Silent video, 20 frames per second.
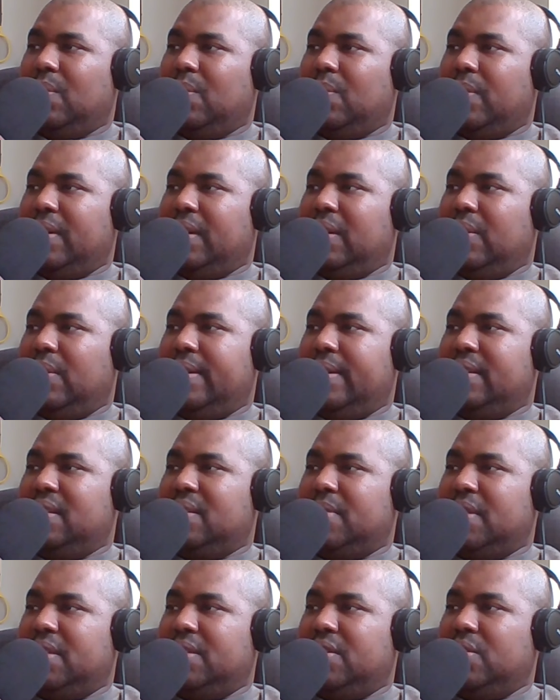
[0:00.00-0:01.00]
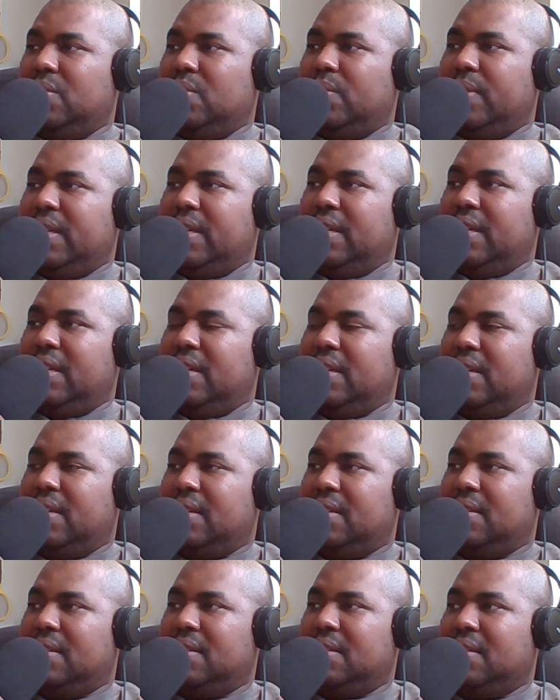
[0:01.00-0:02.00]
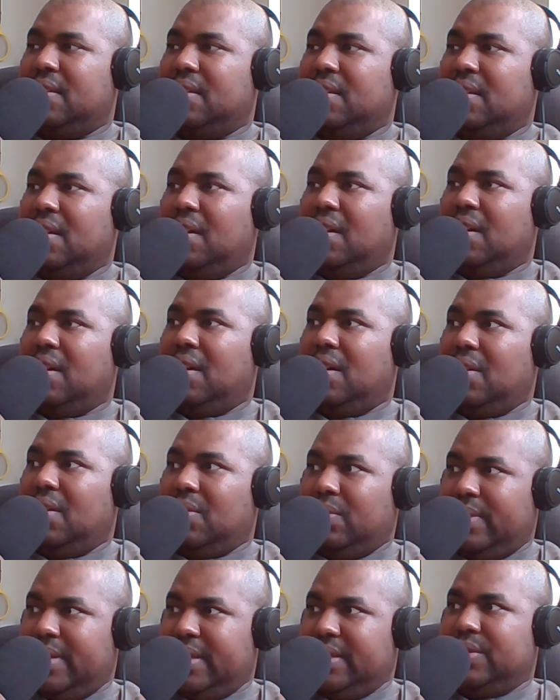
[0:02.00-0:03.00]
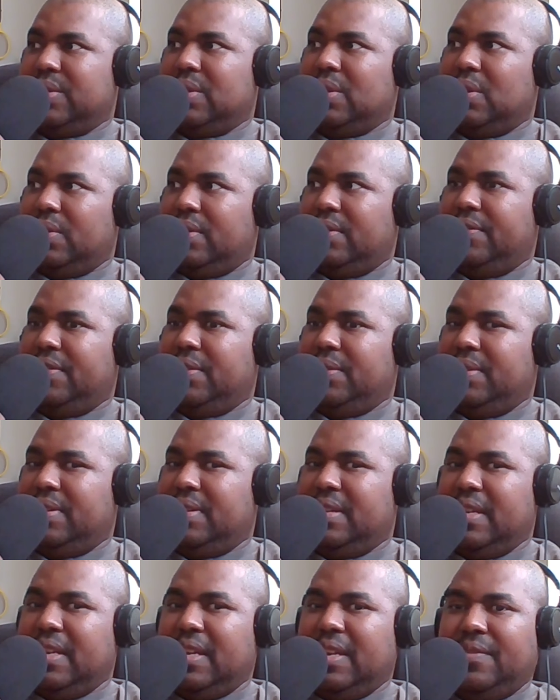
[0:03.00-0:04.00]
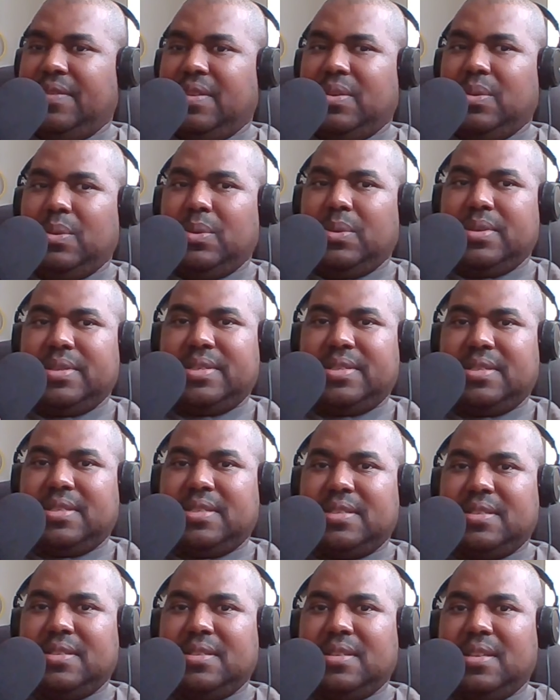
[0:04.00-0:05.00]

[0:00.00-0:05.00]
We're going to be doing a retro review today, of course.